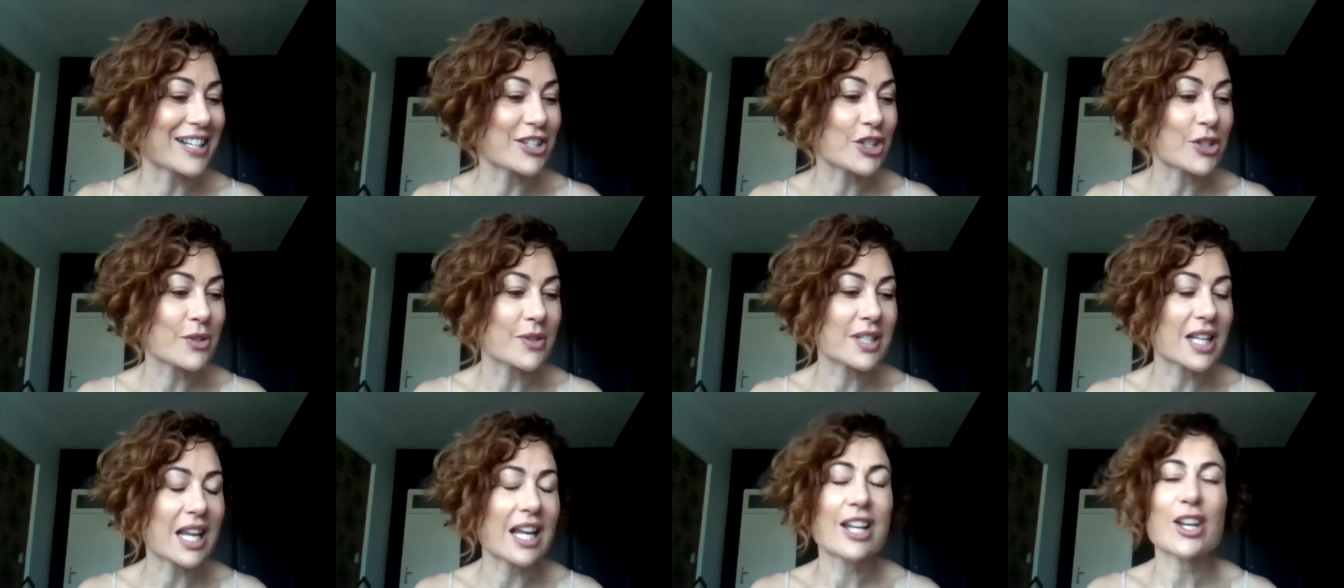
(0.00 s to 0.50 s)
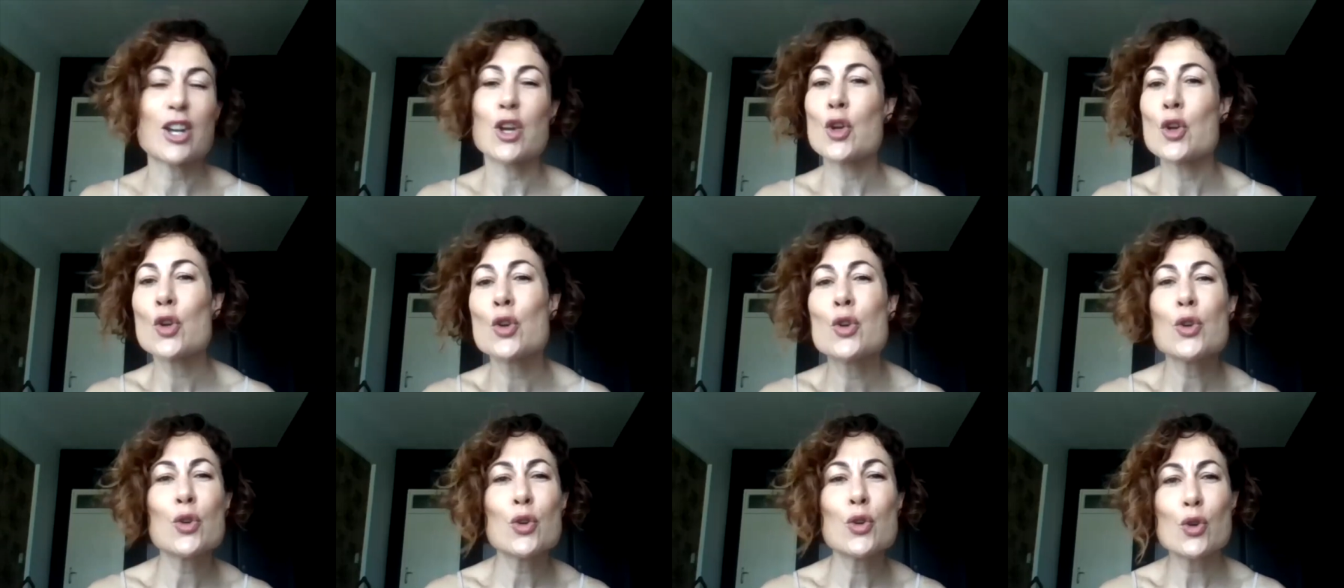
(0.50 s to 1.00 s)
She was like,
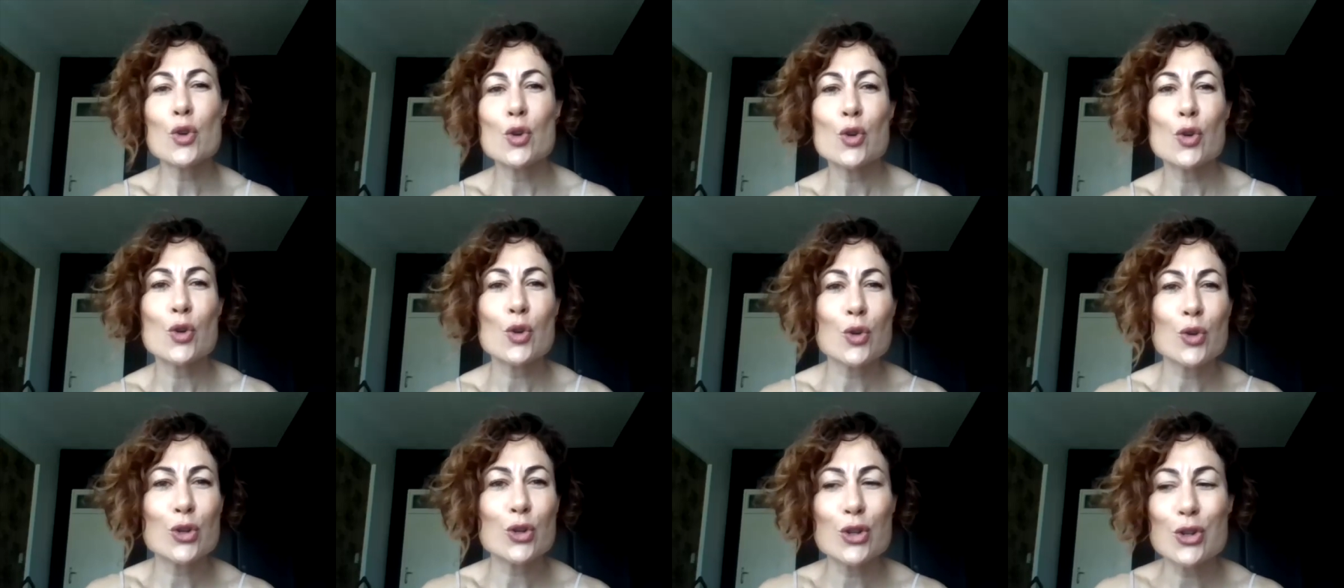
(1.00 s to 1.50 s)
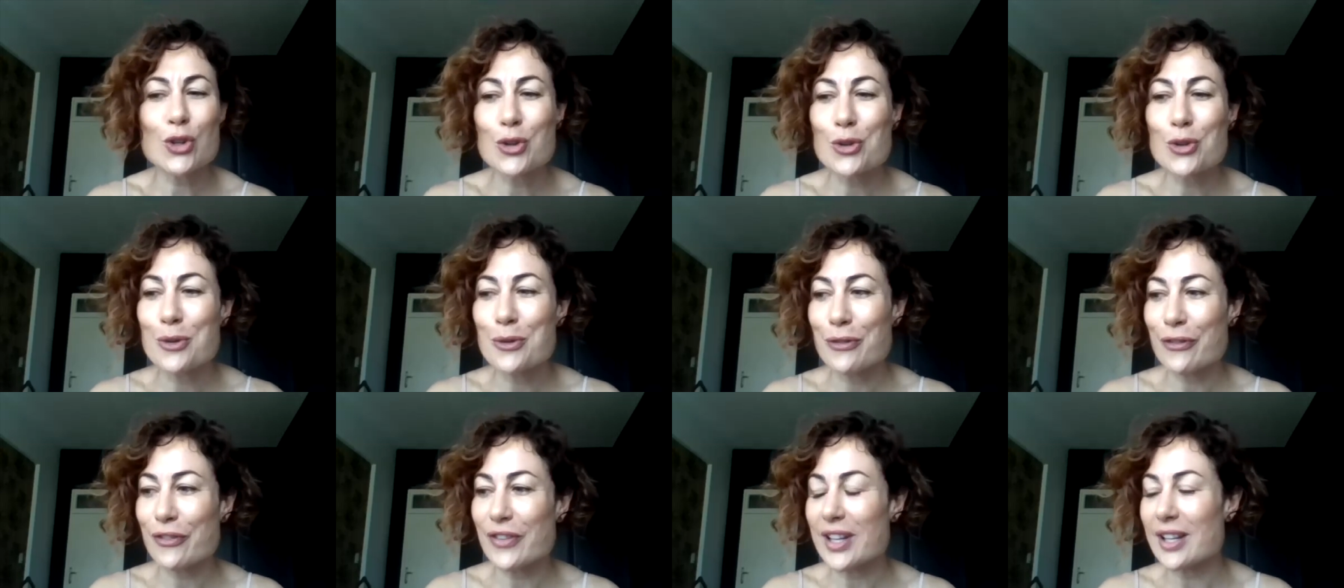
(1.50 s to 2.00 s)
"Who who do
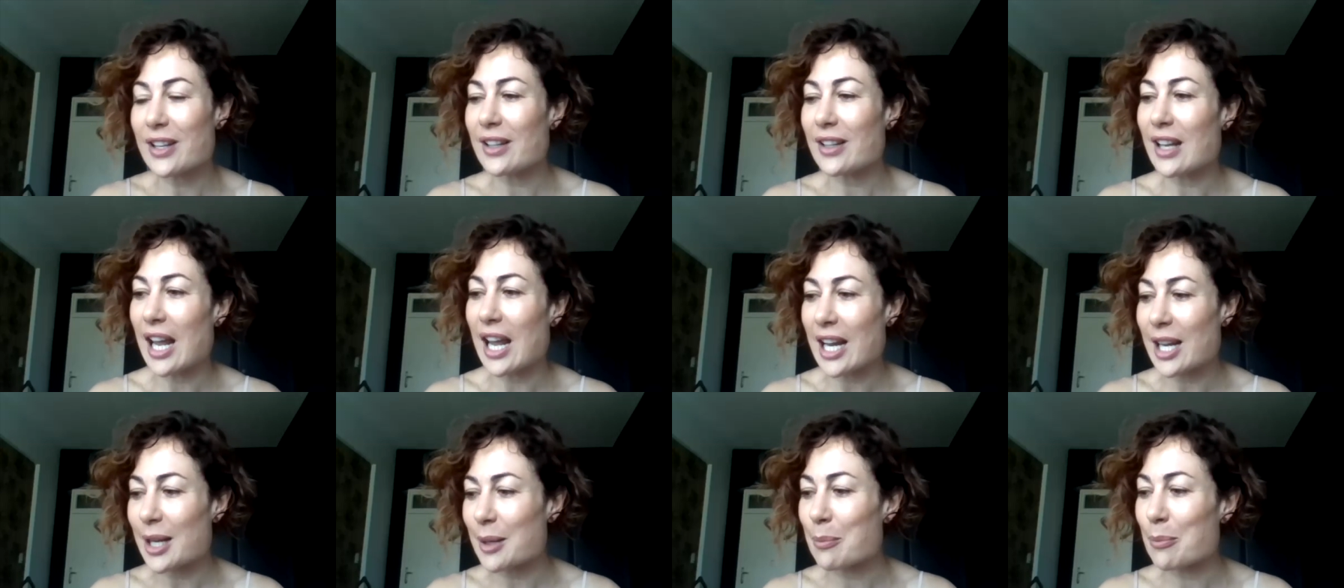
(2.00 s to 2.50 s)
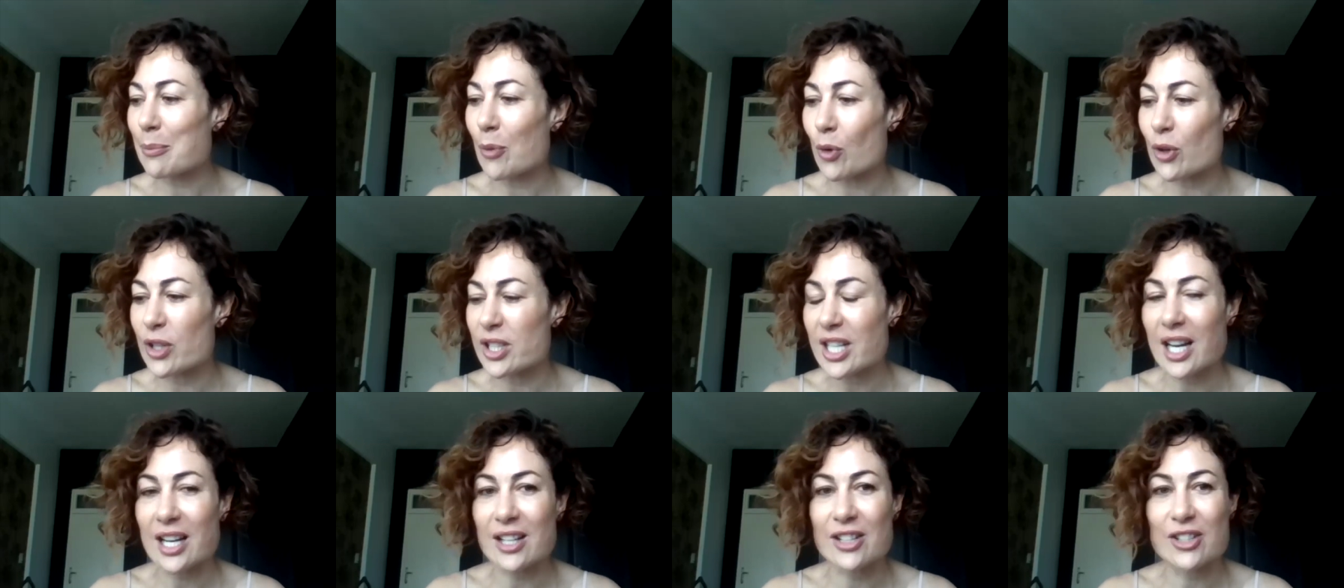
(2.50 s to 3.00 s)
you feel like more
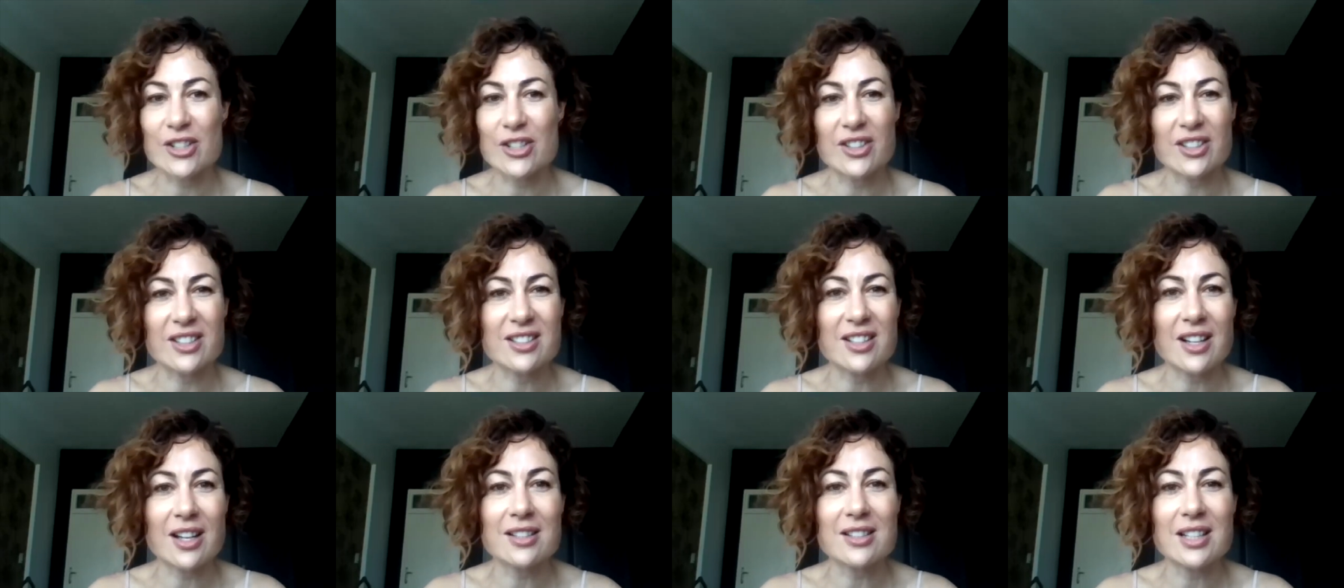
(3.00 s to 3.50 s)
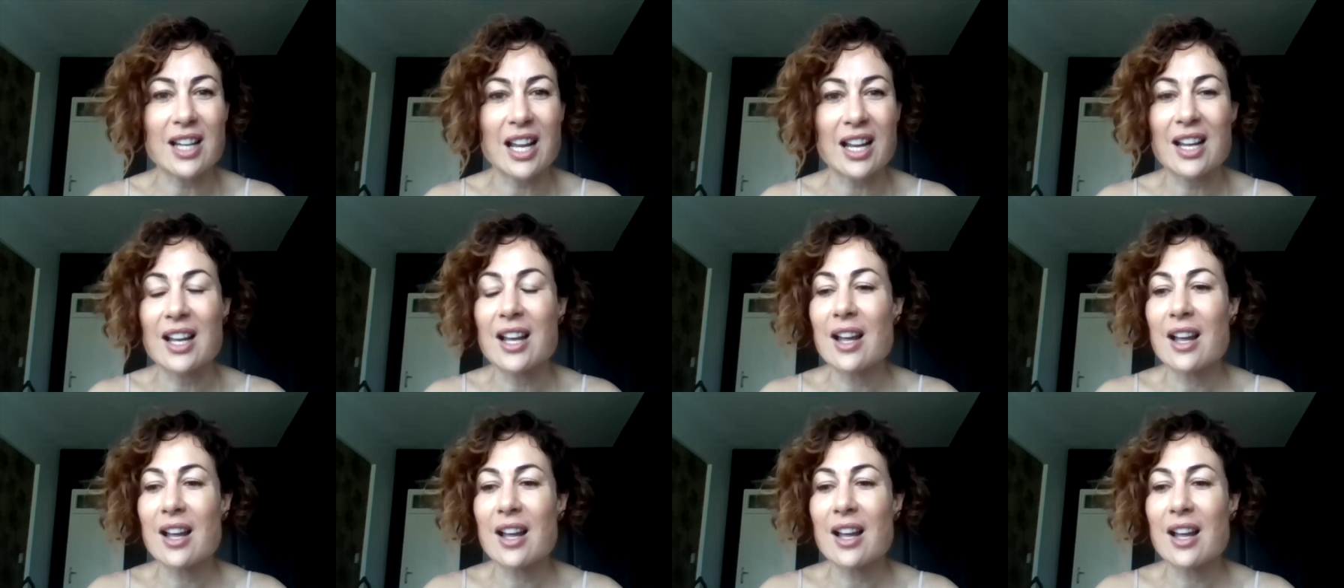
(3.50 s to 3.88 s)
attached to?" So I was like,